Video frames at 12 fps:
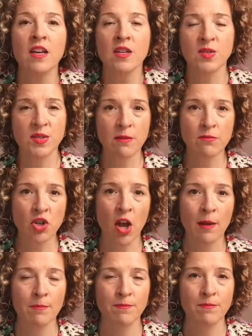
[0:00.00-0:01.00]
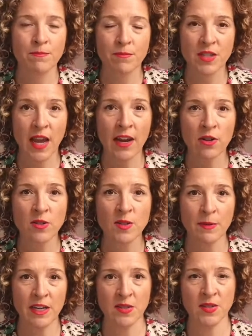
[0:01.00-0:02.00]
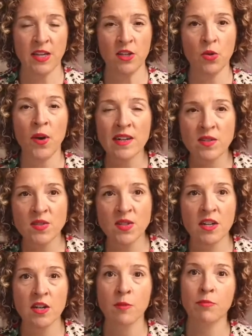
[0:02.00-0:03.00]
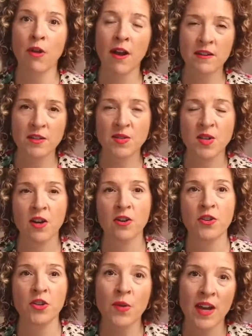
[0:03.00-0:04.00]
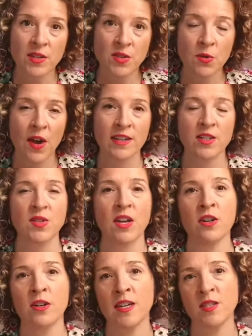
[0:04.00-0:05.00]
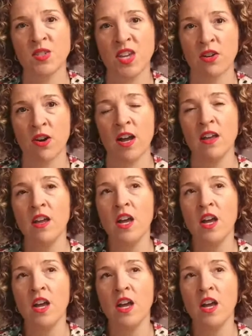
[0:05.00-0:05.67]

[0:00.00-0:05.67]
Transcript: Some job titles might say UX designer, product designer, UX UI designer, etc.